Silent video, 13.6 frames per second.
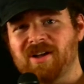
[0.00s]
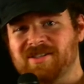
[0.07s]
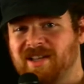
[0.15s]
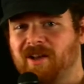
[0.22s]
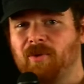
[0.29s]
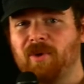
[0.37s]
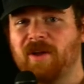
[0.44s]

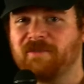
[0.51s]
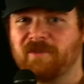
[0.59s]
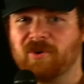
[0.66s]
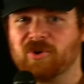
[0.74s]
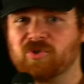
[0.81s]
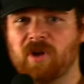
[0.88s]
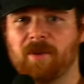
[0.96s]
Isaiah Wynn,
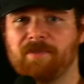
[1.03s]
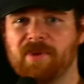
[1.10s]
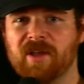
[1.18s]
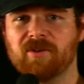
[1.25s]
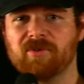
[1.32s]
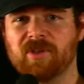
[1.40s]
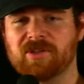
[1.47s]
first-round
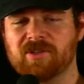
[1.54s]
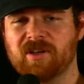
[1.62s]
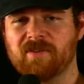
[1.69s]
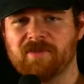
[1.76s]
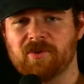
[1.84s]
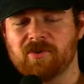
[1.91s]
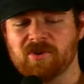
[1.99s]
pick, who they took
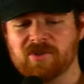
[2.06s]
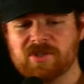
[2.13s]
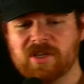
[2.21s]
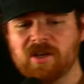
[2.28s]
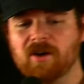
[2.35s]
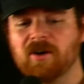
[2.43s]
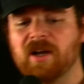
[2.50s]
a few years
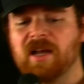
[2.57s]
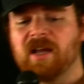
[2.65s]
ago,